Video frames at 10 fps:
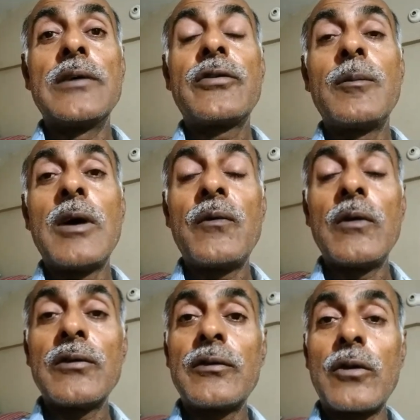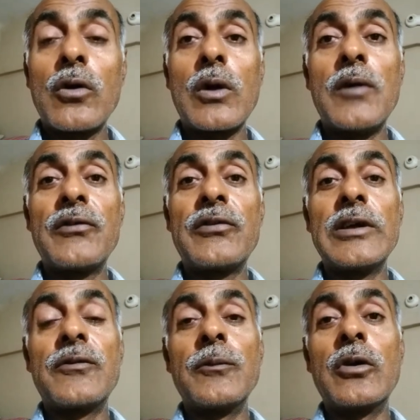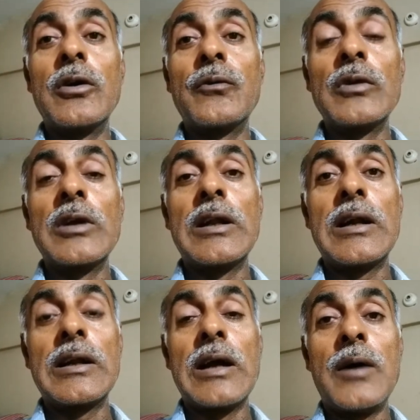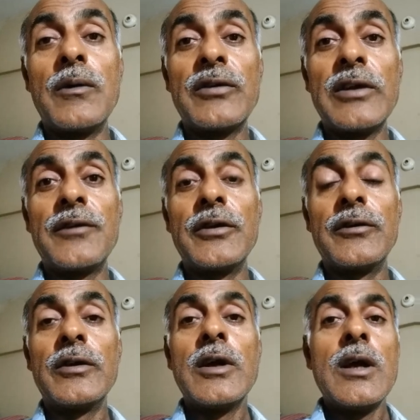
Some of us talk to ourselves because we are not in our senses,